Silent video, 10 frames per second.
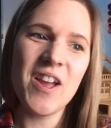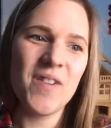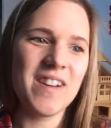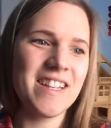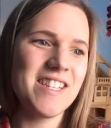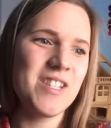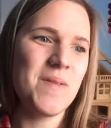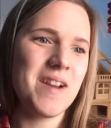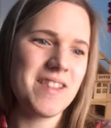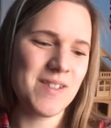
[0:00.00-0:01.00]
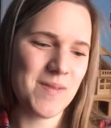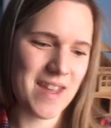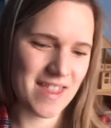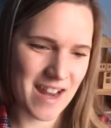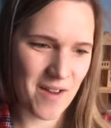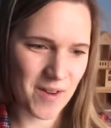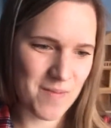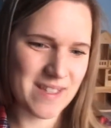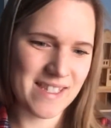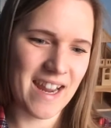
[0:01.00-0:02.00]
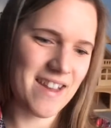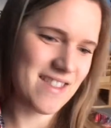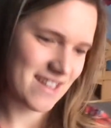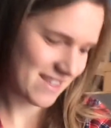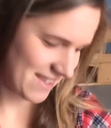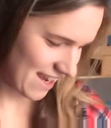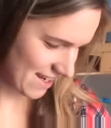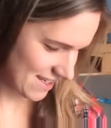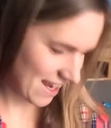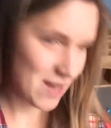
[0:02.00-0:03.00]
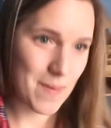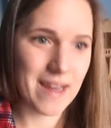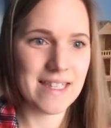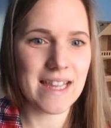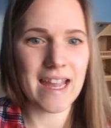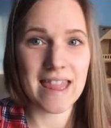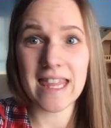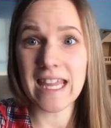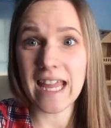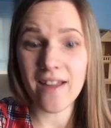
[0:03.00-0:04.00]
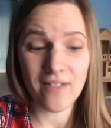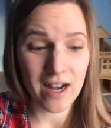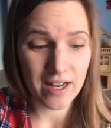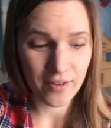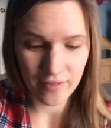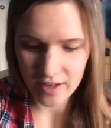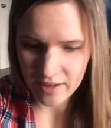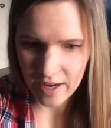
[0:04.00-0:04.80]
what can she wear this with and how can we style this?" And anyways, I think I've got it figured